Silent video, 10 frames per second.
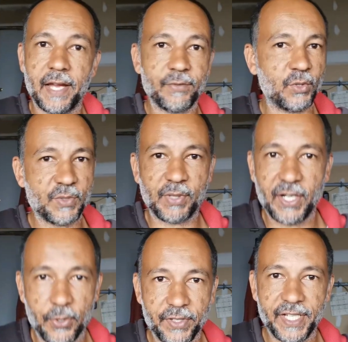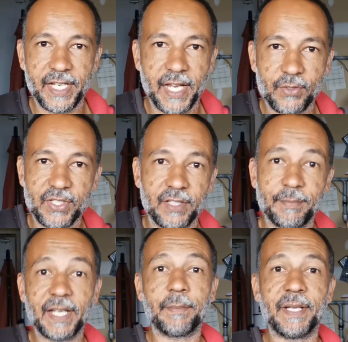everyone's priority outside
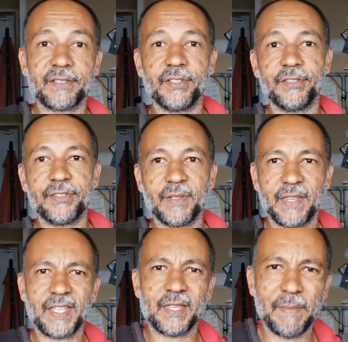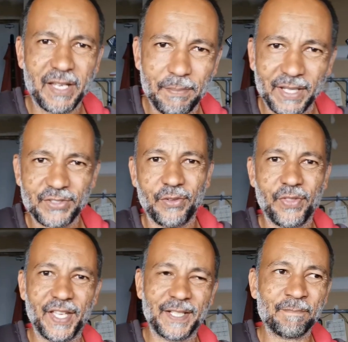of megapixels, I think the
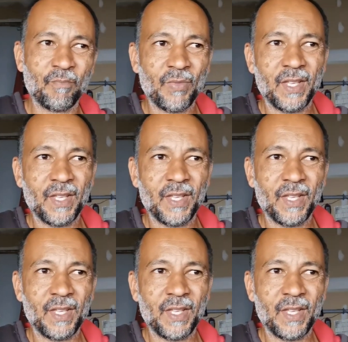megapixel thing,